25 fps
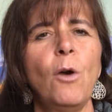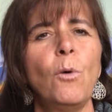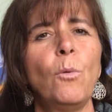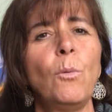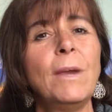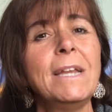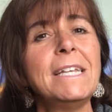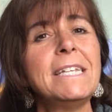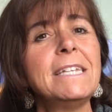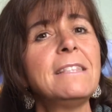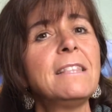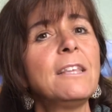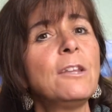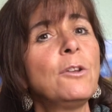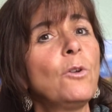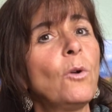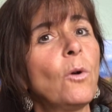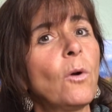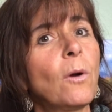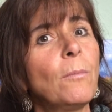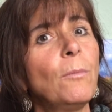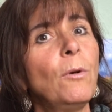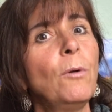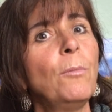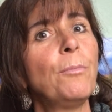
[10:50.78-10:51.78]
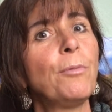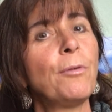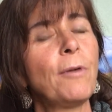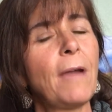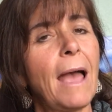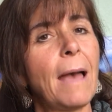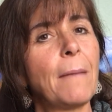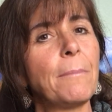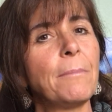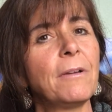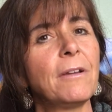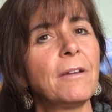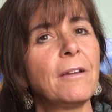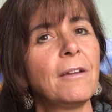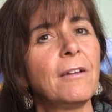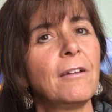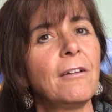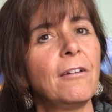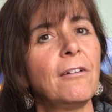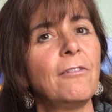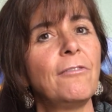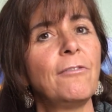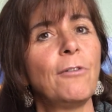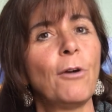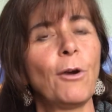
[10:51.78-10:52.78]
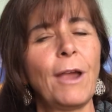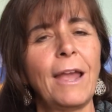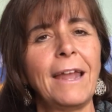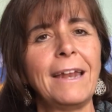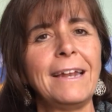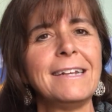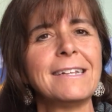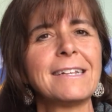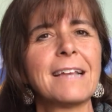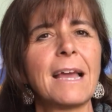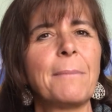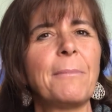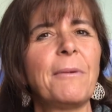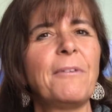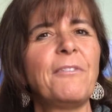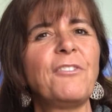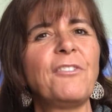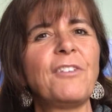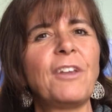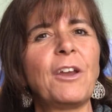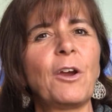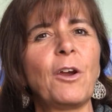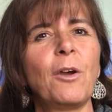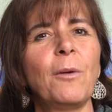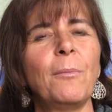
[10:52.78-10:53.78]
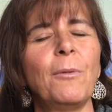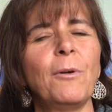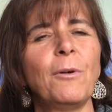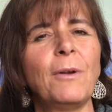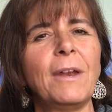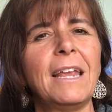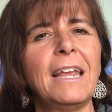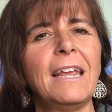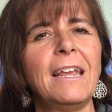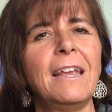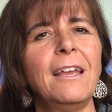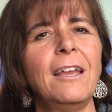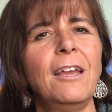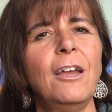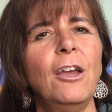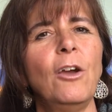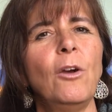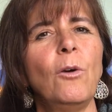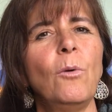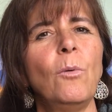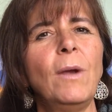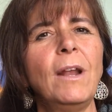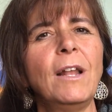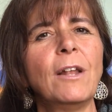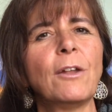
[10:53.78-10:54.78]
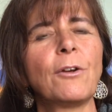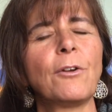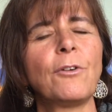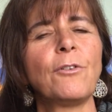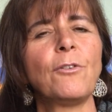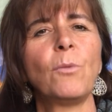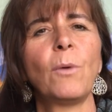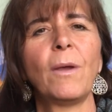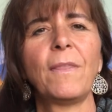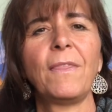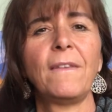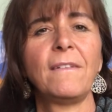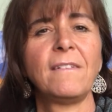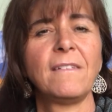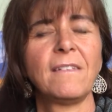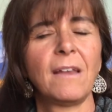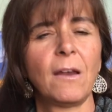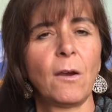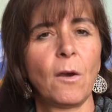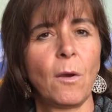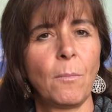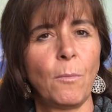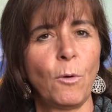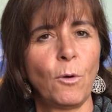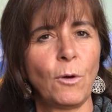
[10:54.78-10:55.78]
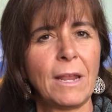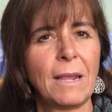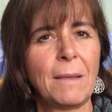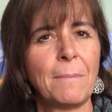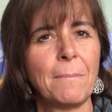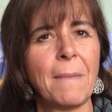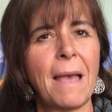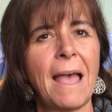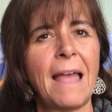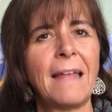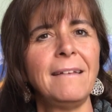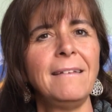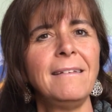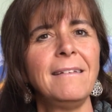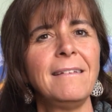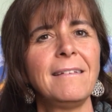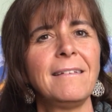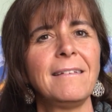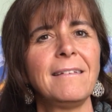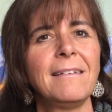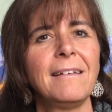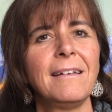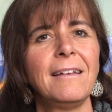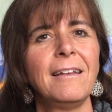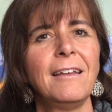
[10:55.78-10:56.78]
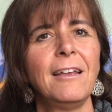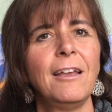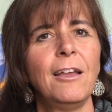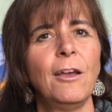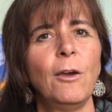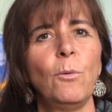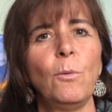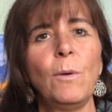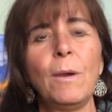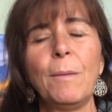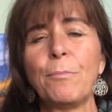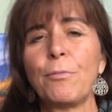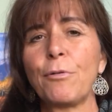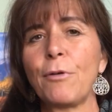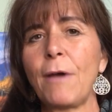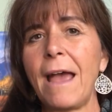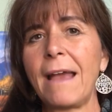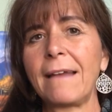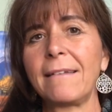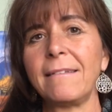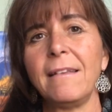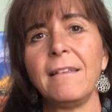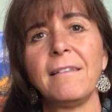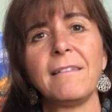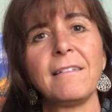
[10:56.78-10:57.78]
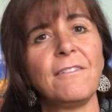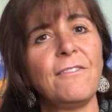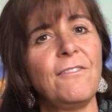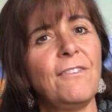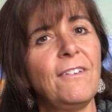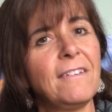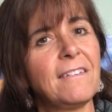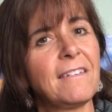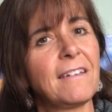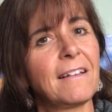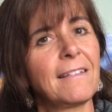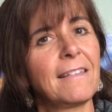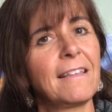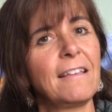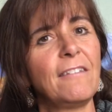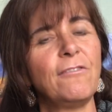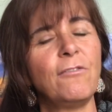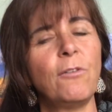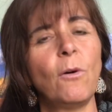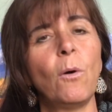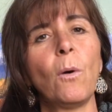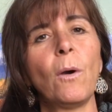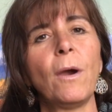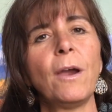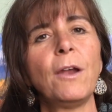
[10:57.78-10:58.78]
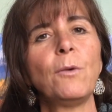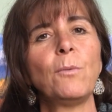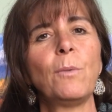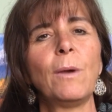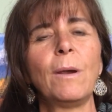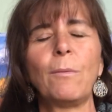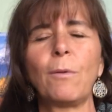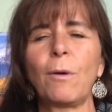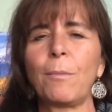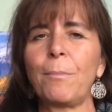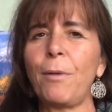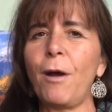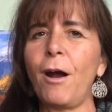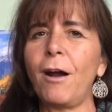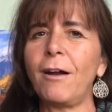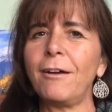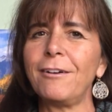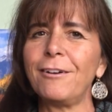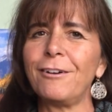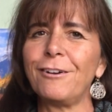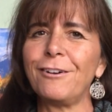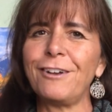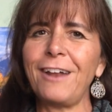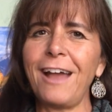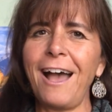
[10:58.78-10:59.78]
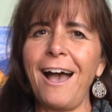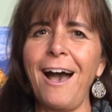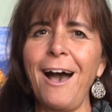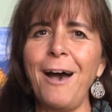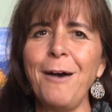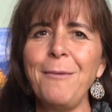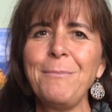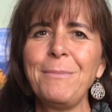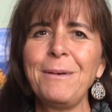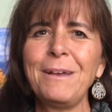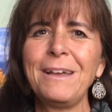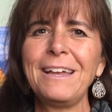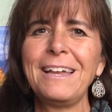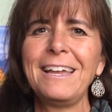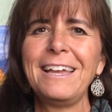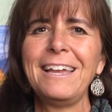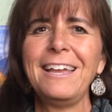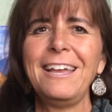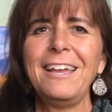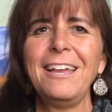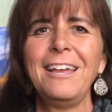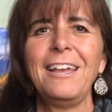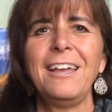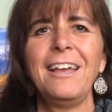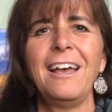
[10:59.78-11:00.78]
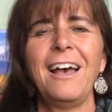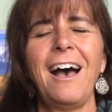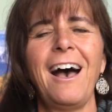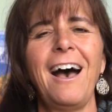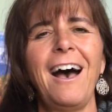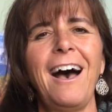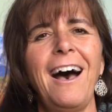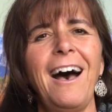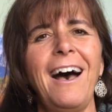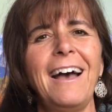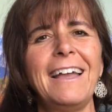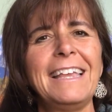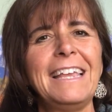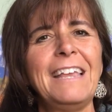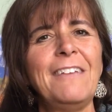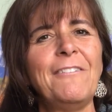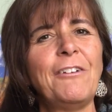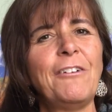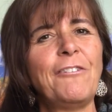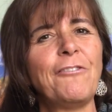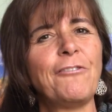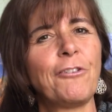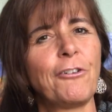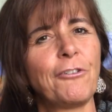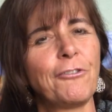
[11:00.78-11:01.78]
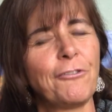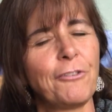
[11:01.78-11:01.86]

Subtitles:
We did the normal prep for any type of ceremony. We learned what the ceremony meant. We practiced physically for it. We were partnered up. Even for